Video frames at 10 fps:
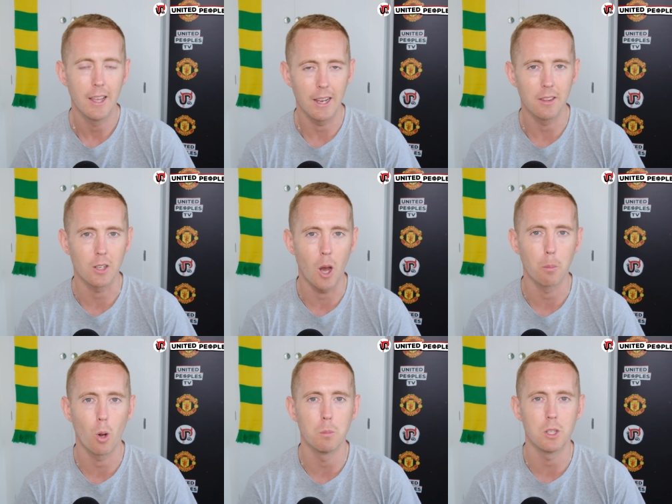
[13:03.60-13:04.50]
in the cup
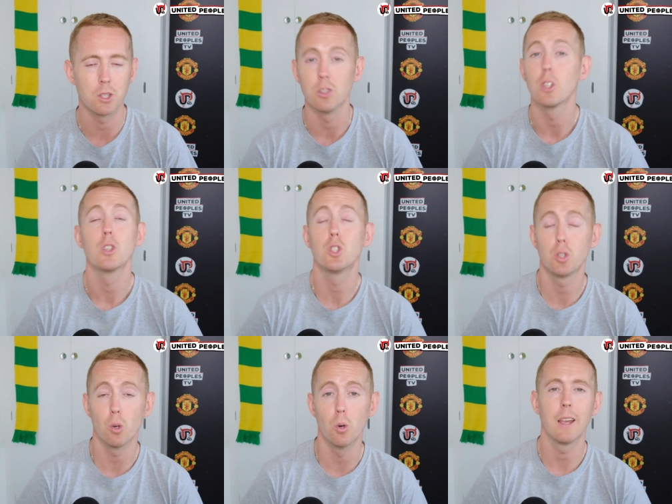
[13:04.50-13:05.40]
competitions.
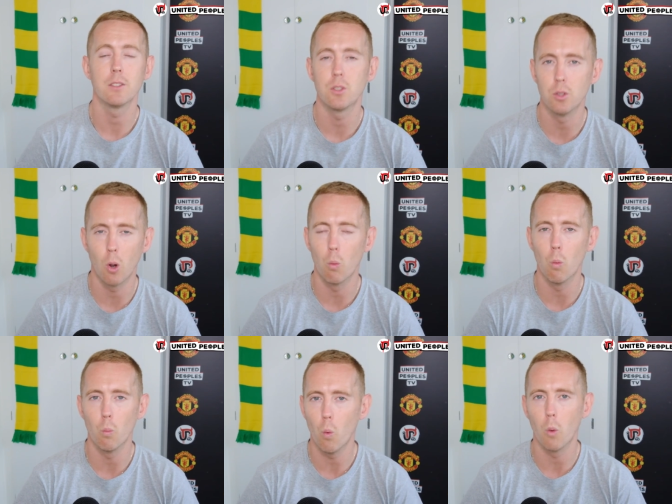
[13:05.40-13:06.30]
Sure, it's not
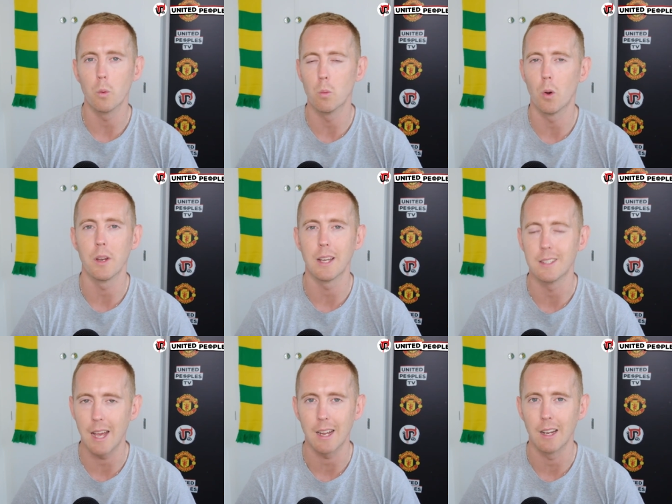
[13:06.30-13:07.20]
what we want
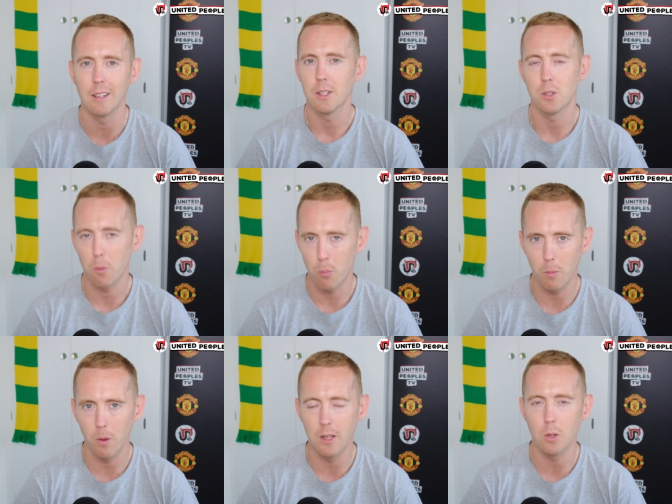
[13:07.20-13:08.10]
exactly. It's not the
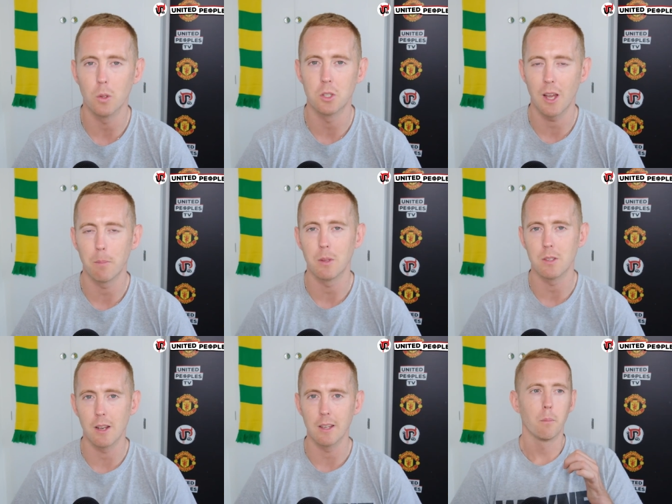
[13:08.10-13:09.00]
Premier League or the
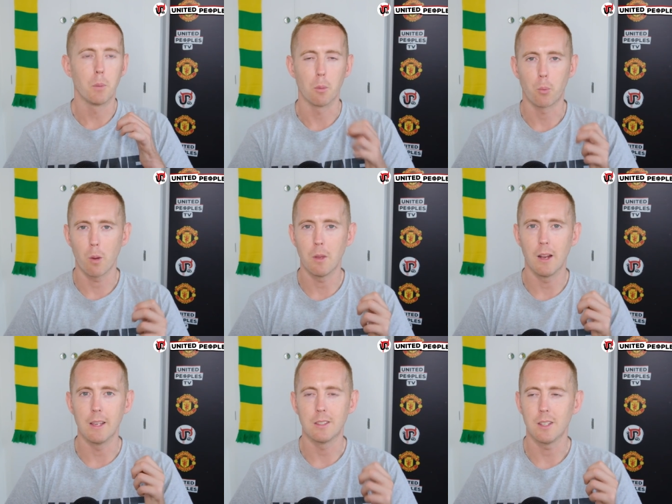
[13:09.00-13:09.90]
Champions League. But the Premier
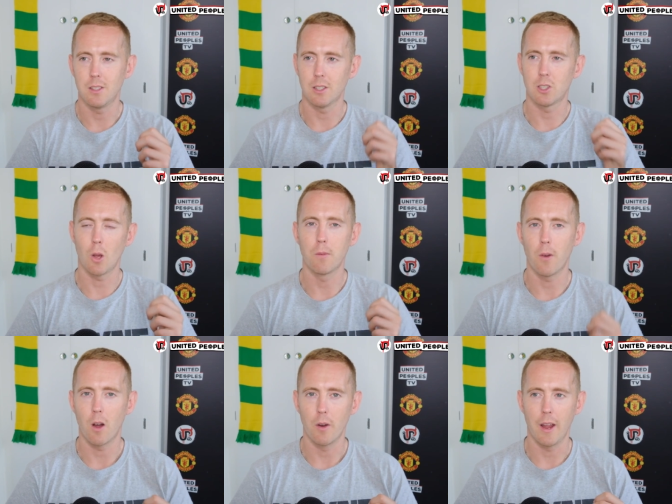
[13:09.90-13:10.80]
League, City are so
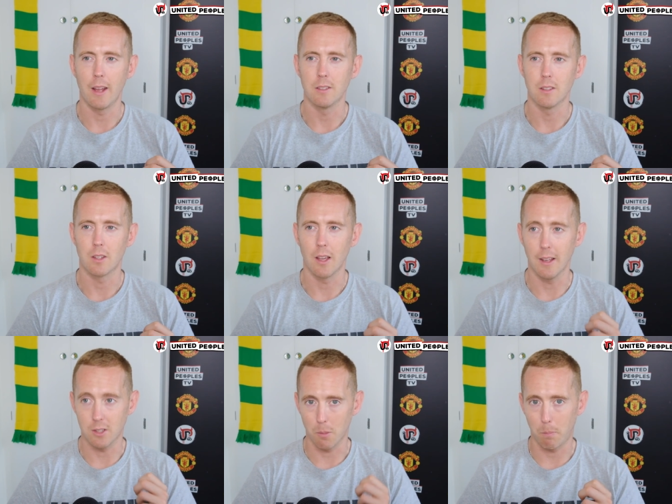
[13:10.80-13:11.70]
far ahead that
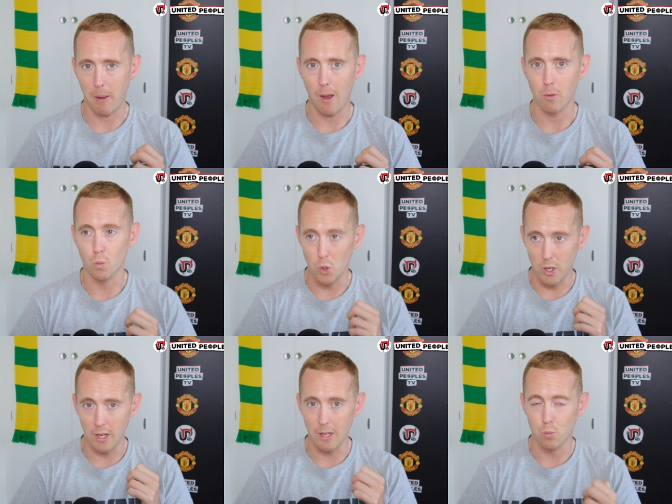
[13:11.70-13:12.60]
it's about
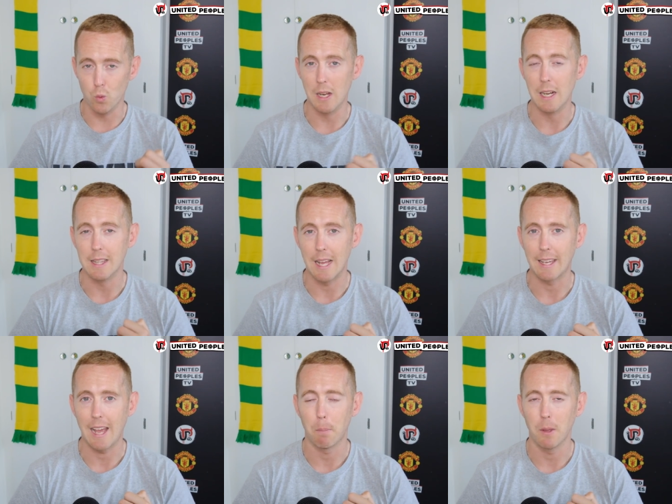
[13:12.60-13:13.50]
really reeling that
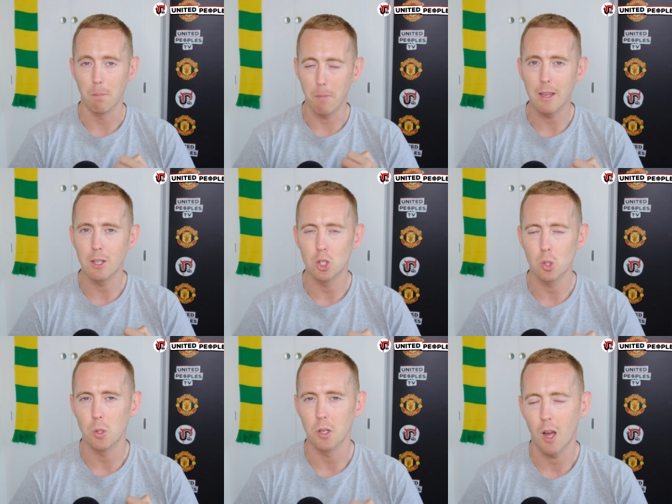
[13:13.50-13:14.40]
gap in and making
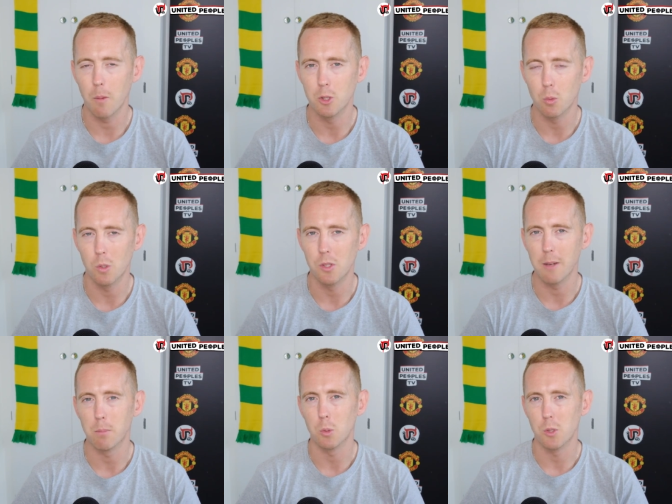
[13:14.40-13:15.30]
sure that coming towards
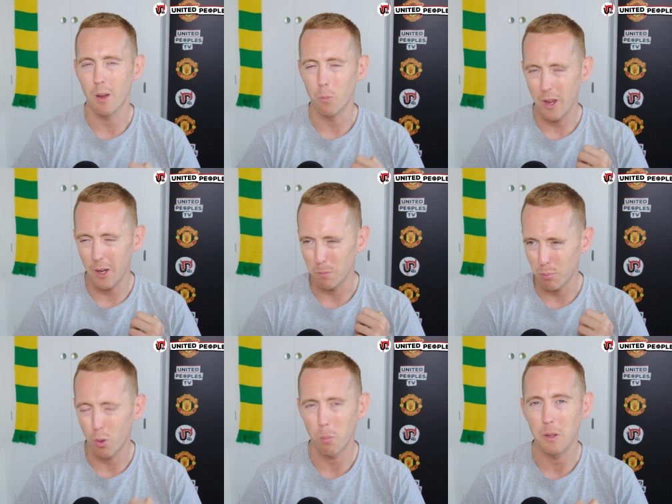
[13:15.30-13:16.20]
April time, we are
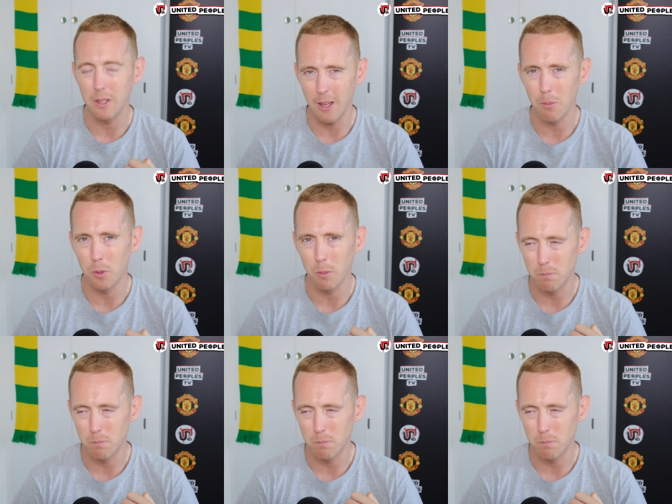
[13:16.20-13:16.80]
properly in with a